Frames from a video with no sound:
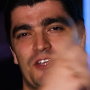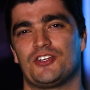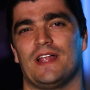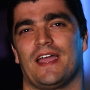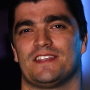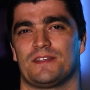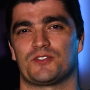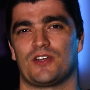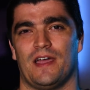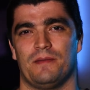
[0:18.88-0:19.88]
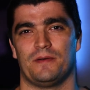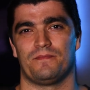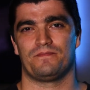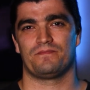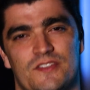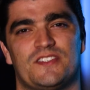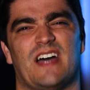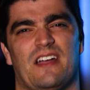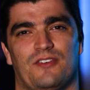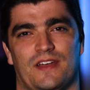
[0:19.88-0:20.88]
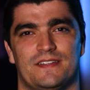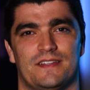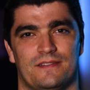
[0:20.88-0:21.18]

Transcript: Make sure you like and subscribe, let's dive right